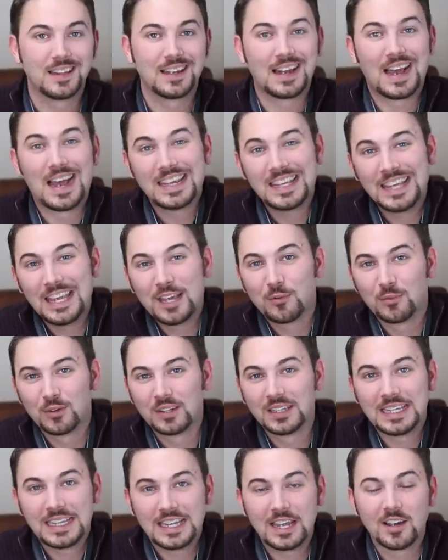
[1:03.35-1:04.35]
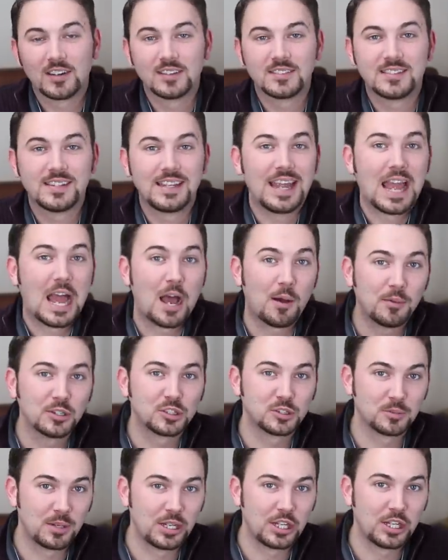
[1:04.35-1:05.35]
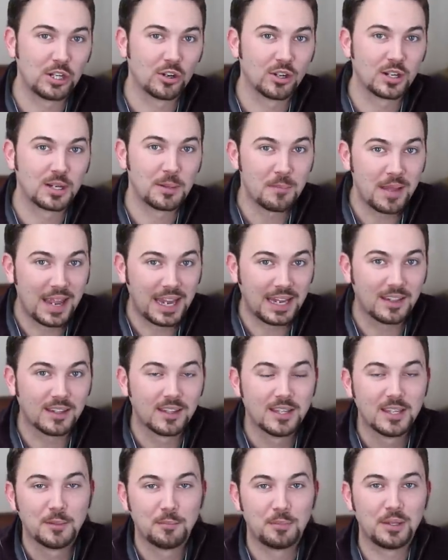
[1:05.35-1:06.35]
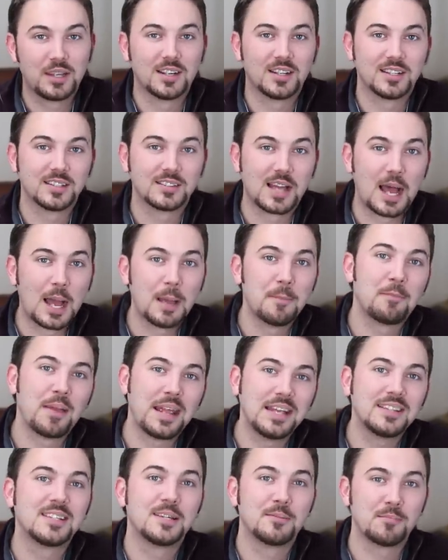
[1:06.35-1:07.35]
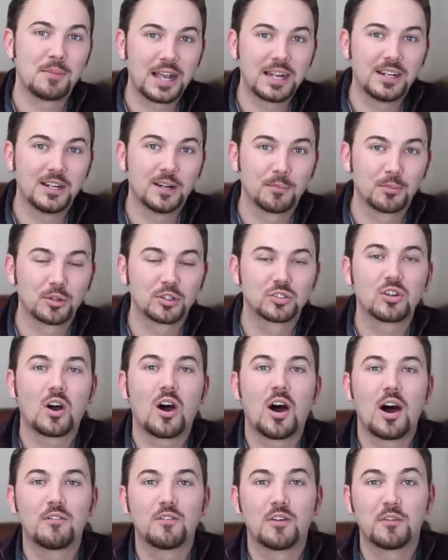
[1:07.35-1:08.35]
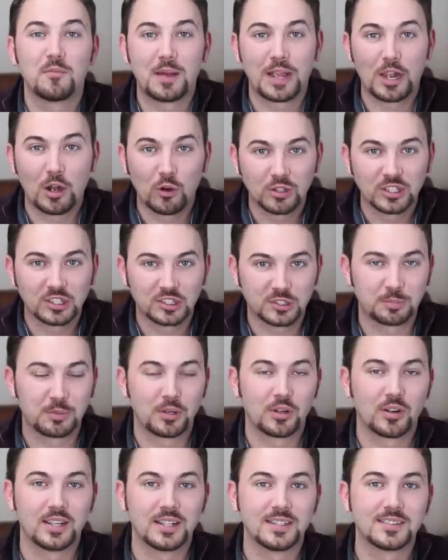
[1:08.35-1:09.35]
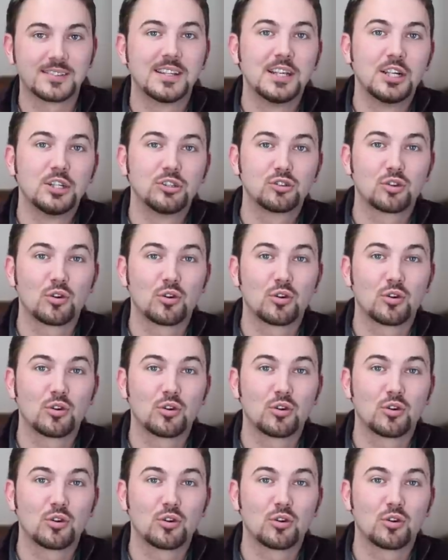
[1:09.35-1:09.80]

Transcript: then I can't really guarantee how much money you're going to make because I'm basing my numbers off of my own experience